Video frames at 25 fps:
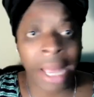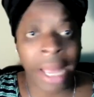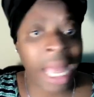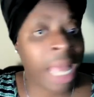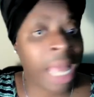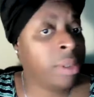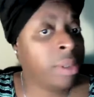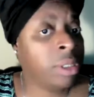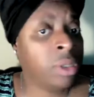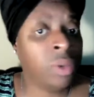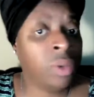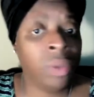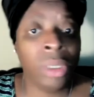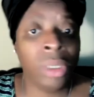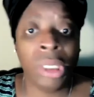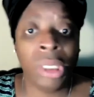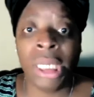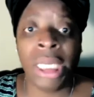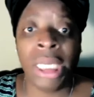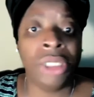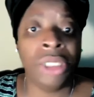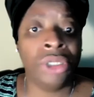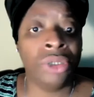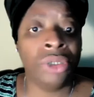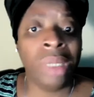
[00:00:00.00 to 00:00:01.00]
I was doing
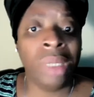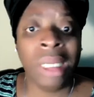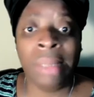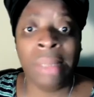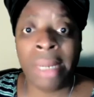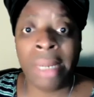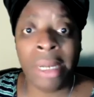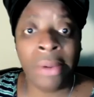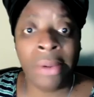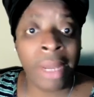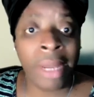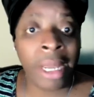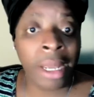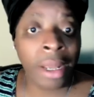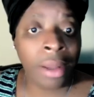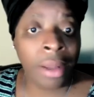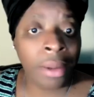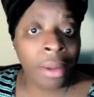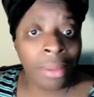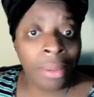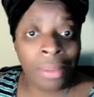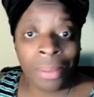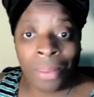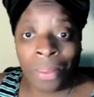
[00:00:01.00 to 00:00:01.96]
extremely well,